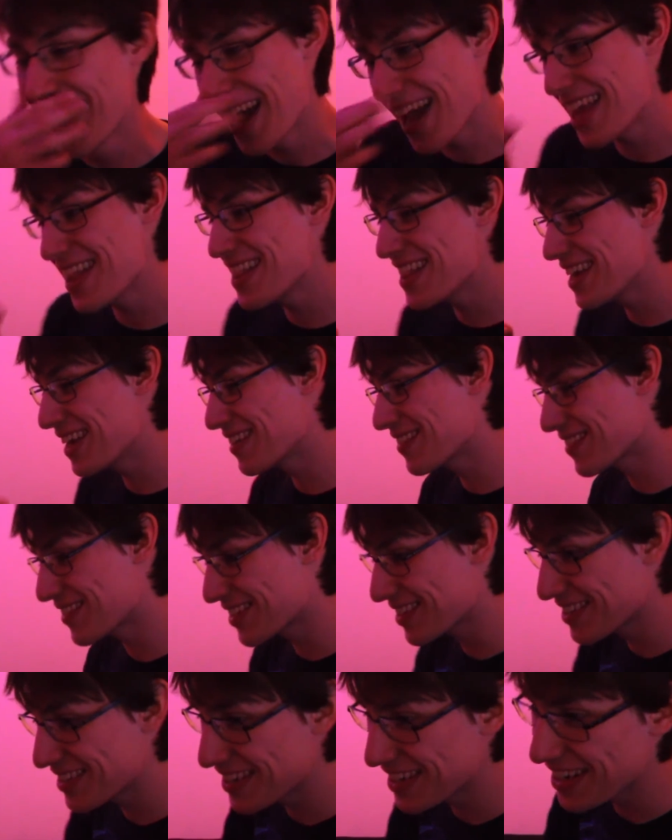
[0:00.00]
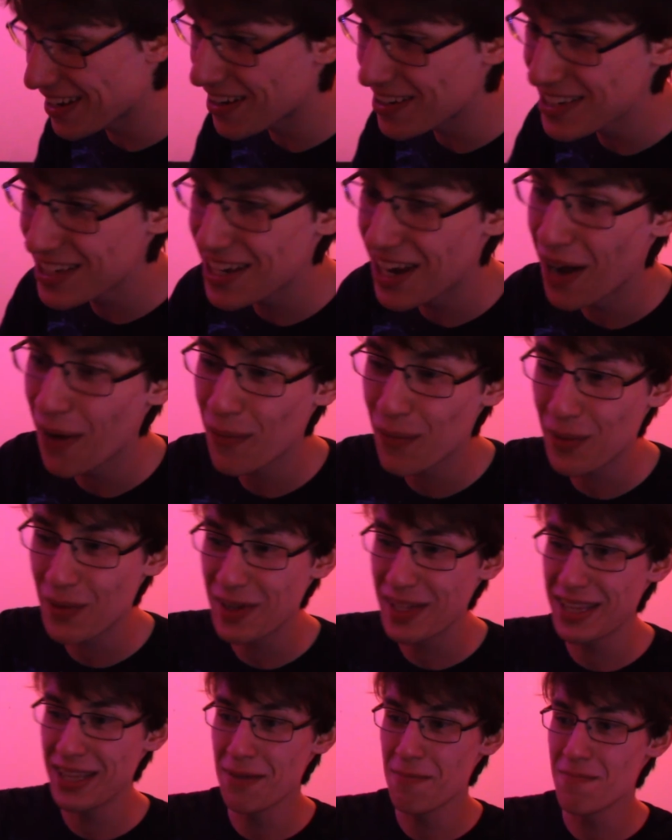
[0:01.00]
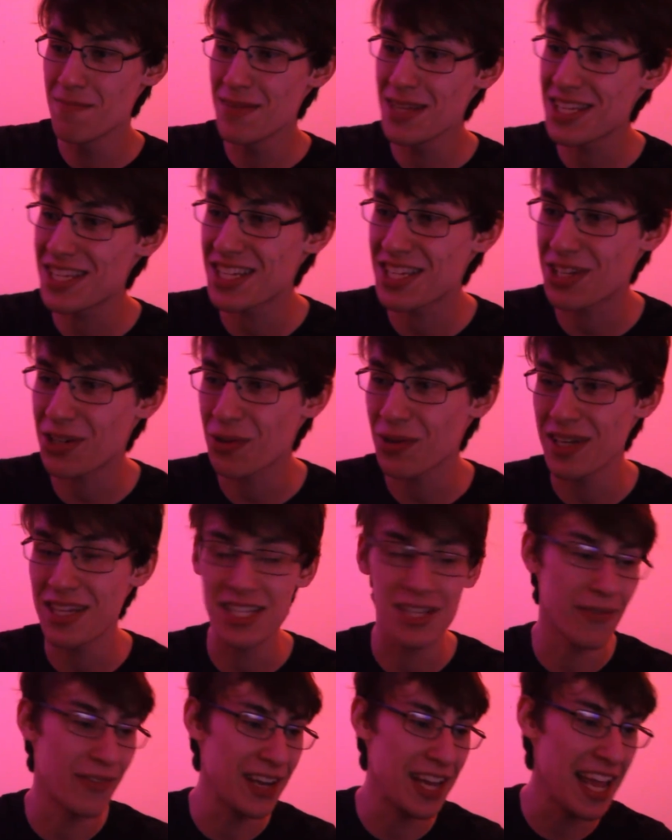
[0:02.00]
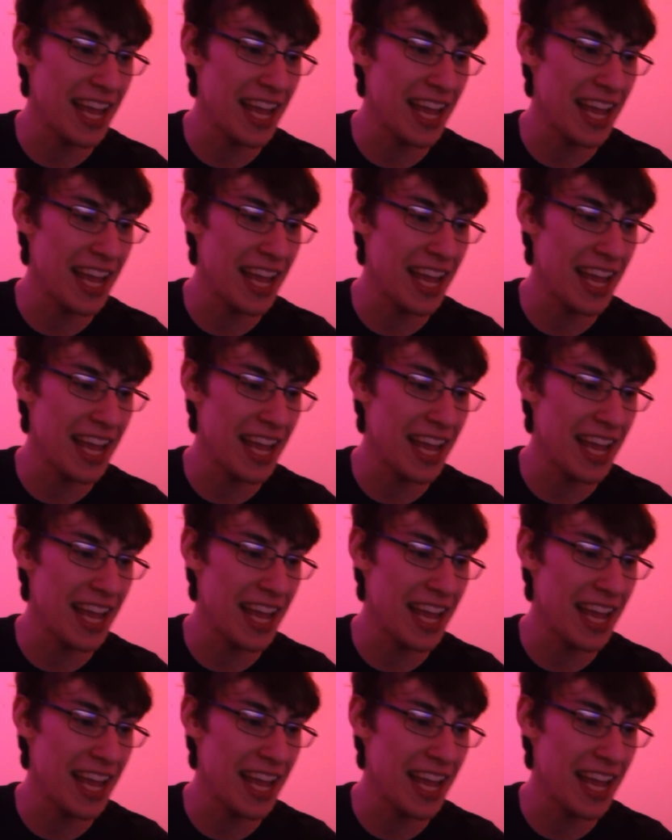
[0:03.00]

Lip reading: and they were uncovering the mysteries of an